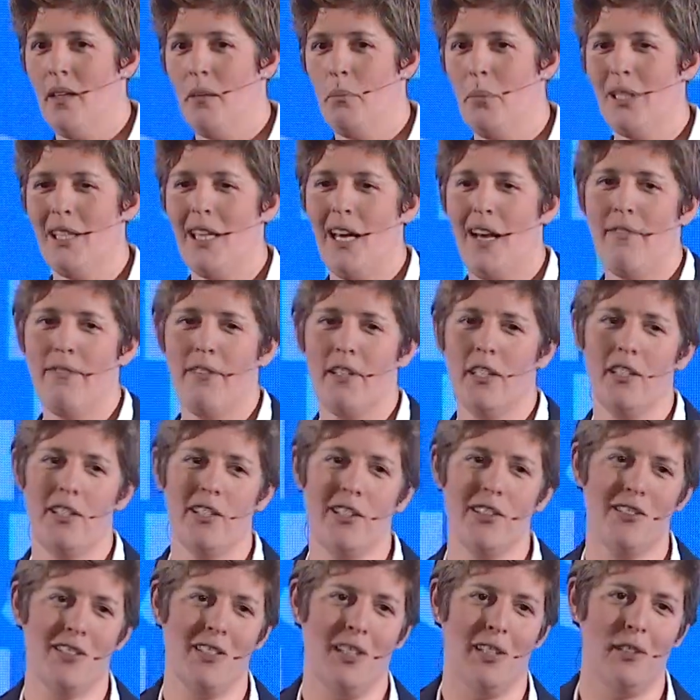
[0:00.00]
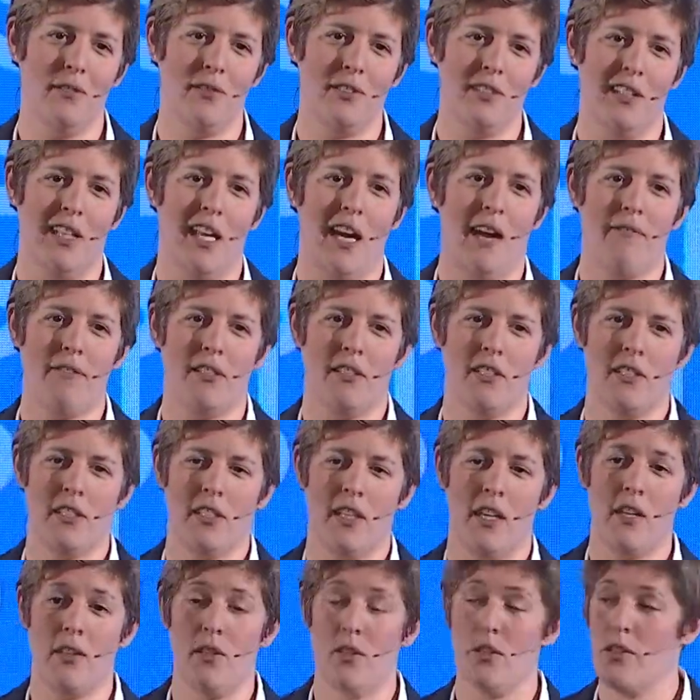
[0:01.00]
But laughing at ourselves and laughing
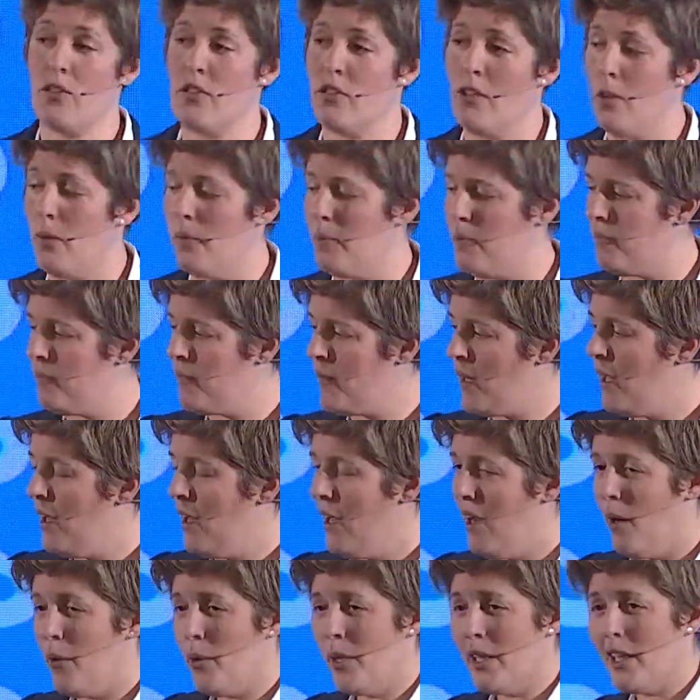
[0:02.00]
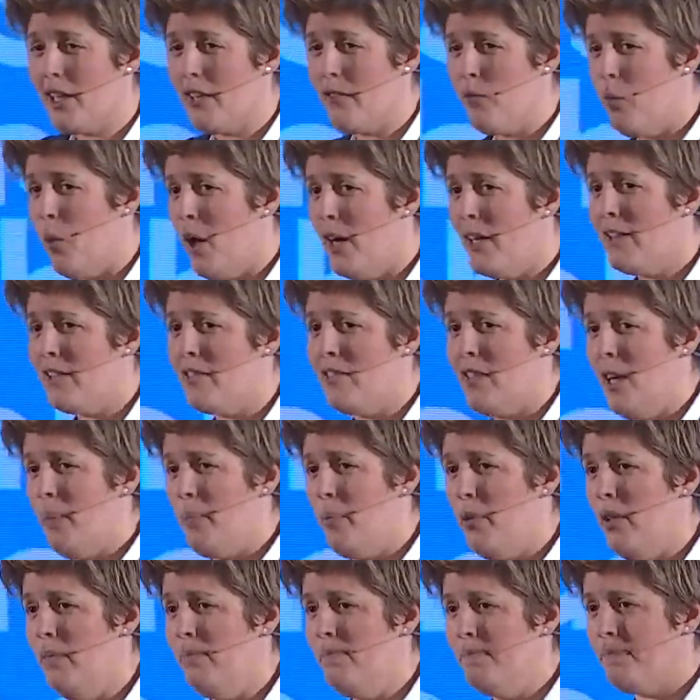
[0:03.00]
together. So I want to give one
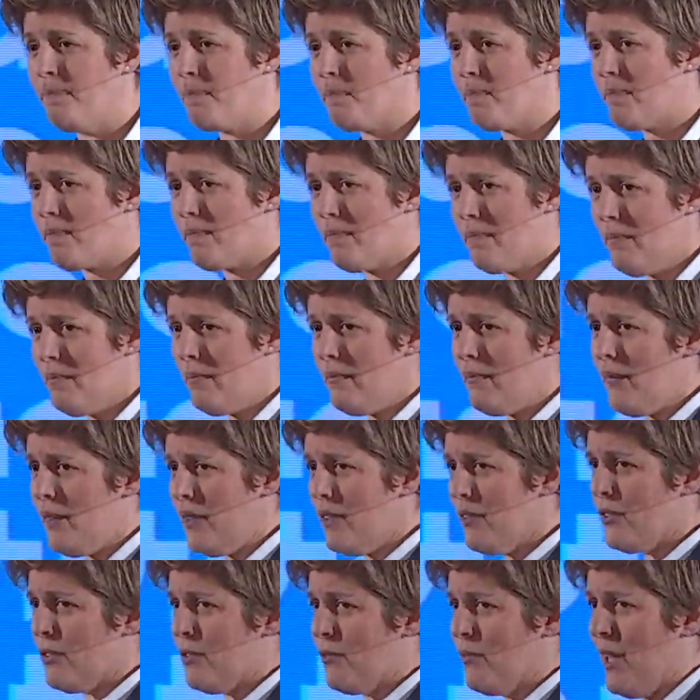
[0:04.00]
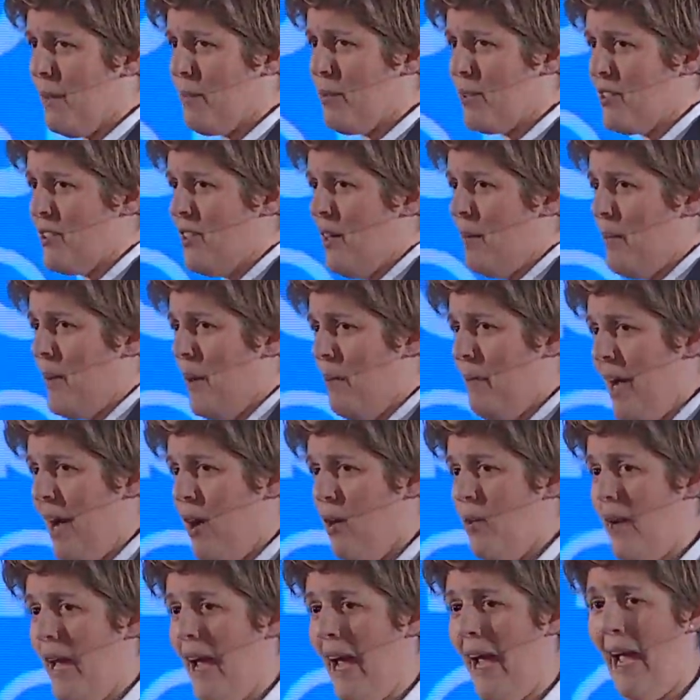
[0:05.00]
example to wrap us up
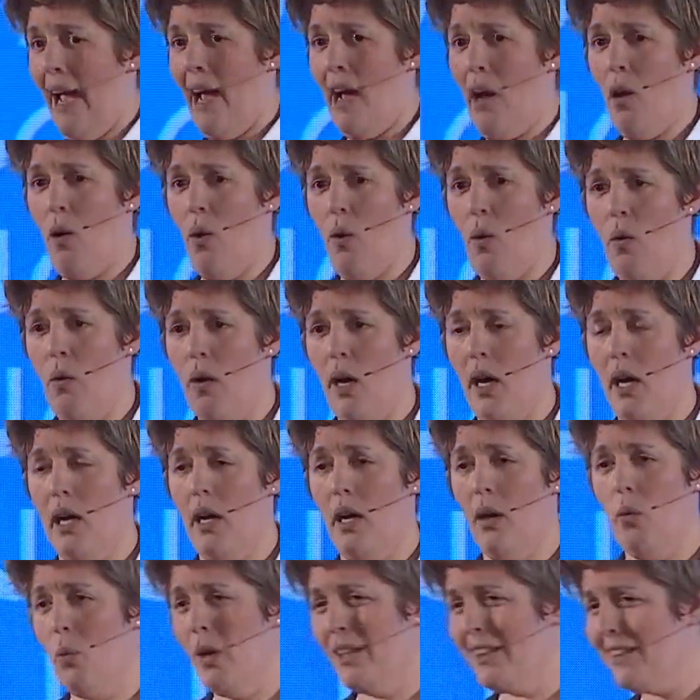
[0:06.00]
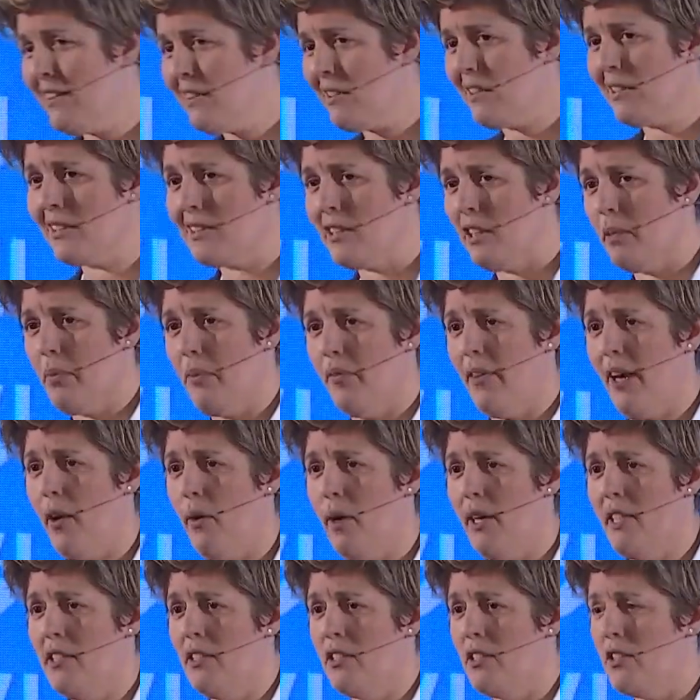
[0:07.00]
about how, one little example of
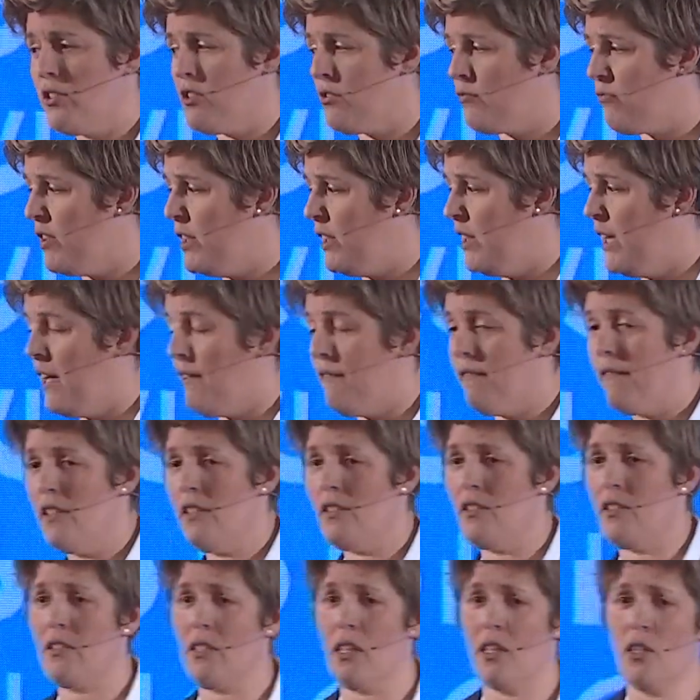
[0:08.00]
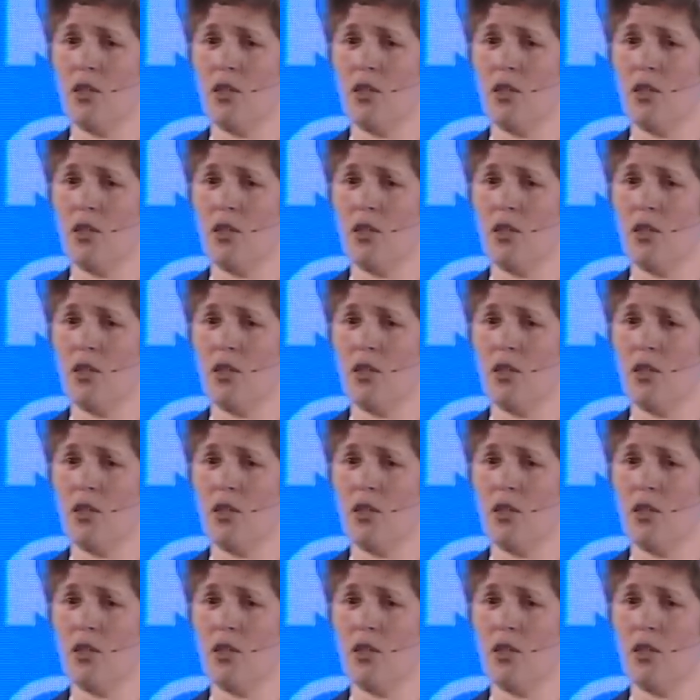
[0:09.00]
how I did this in real life. This is